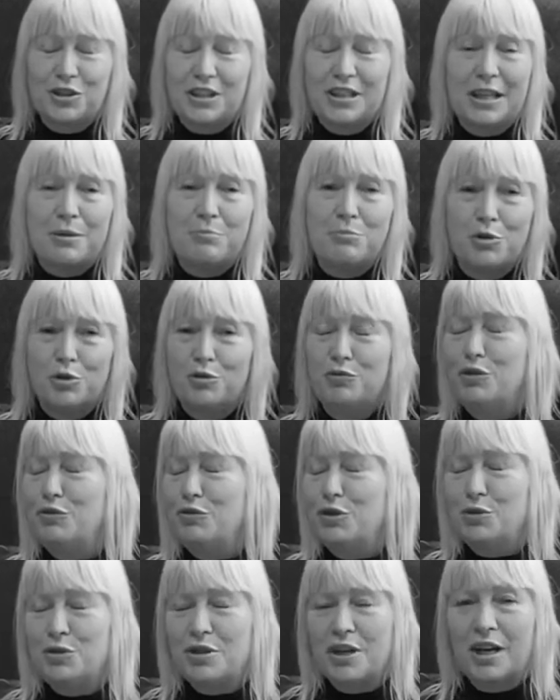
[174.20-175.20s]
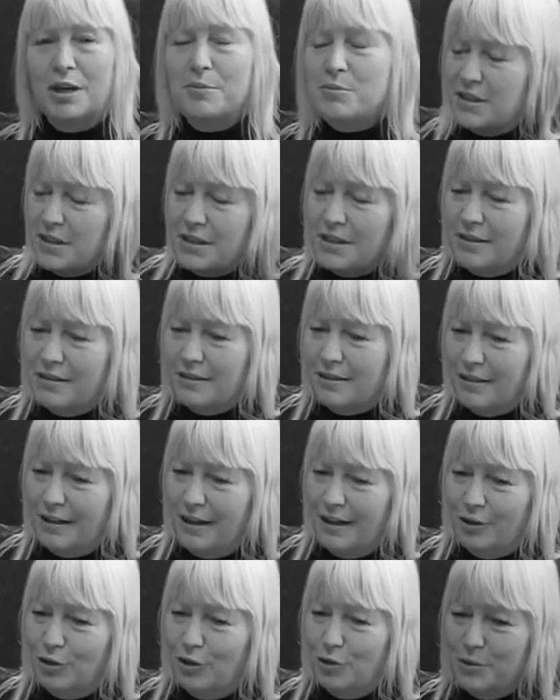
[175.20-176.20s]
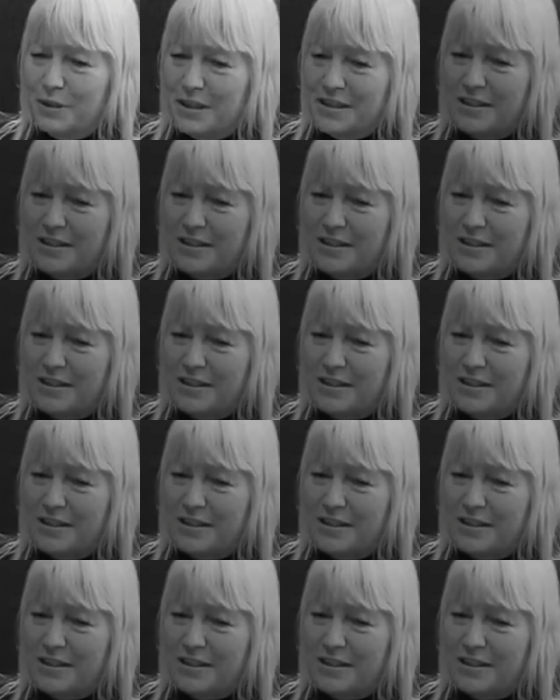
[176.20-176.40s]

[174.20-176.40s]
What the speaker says: and I moved a few times. I always